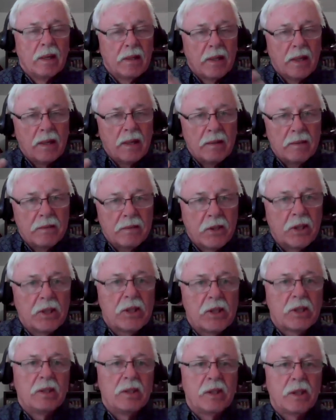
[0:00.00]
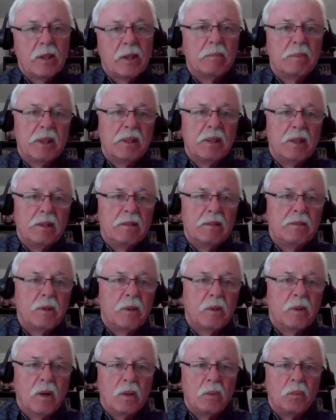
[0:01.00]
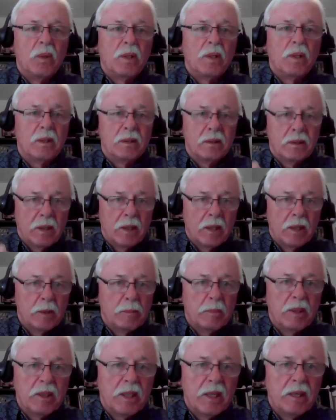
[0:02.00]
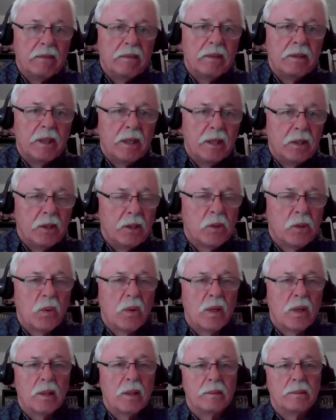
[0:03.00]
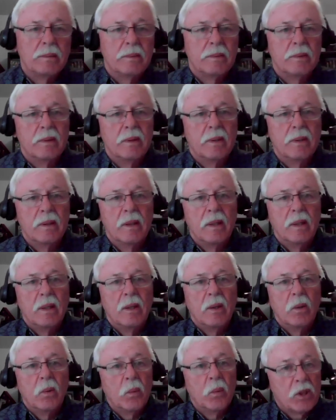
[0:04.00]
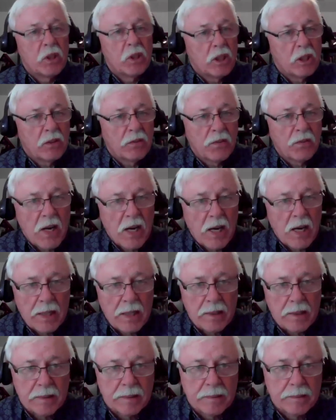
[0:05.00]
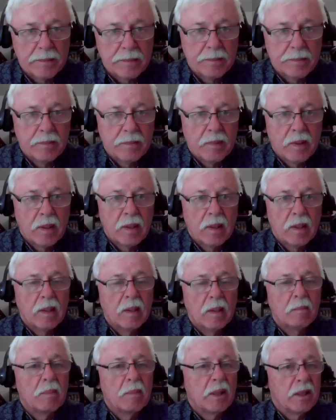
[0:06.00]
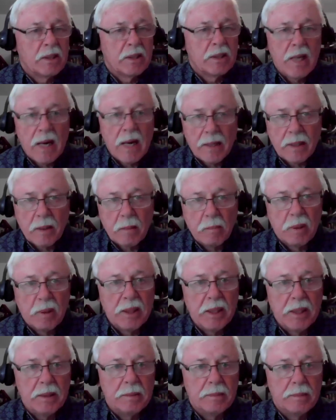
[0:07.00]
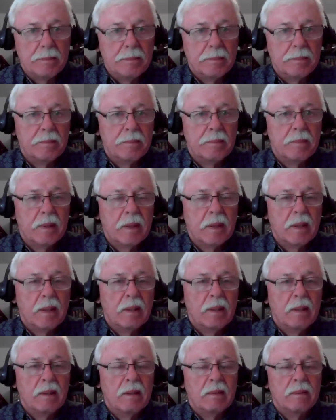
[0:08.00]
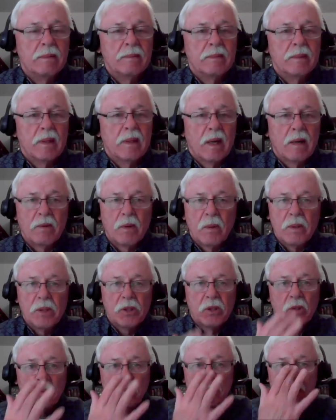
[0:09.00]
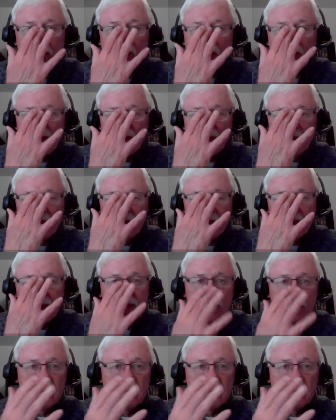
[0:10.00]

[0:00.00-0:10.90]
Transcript: They have just simply lived on what has been given in the Torah, which is fine, but it's not complete. I've always told my wife that